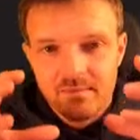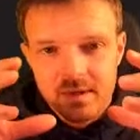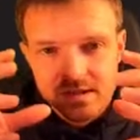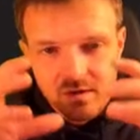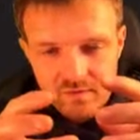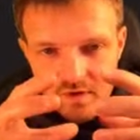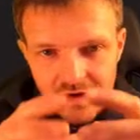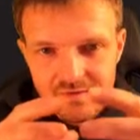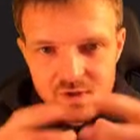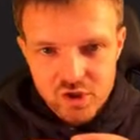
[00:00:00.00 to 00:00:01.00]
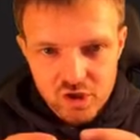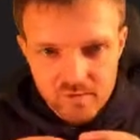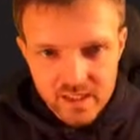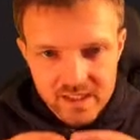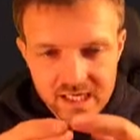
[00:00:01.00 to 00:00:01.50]
So if you have a
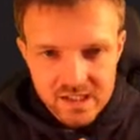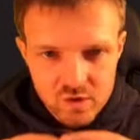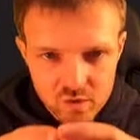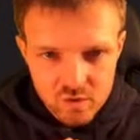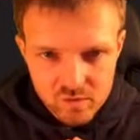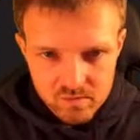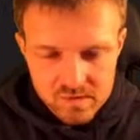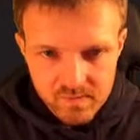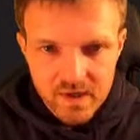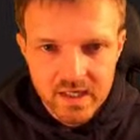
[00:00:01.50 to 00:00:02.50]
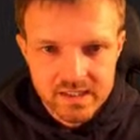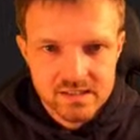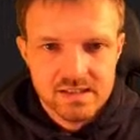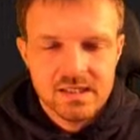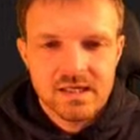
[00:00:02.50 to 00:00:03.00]
tumor in your spine,